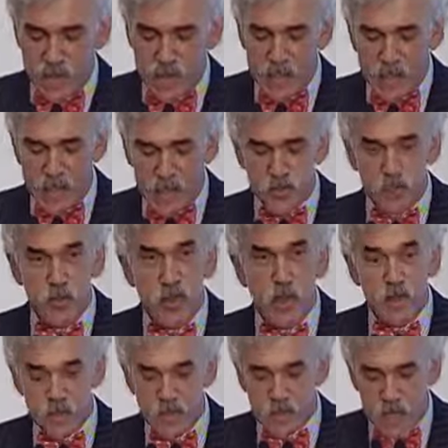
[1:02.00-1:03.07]
In
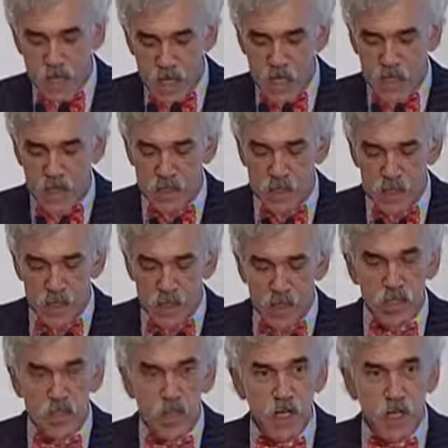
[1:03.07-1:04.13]
2008,
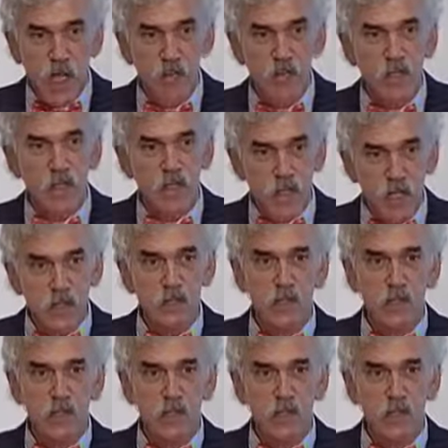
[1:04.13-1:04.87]
she became the leader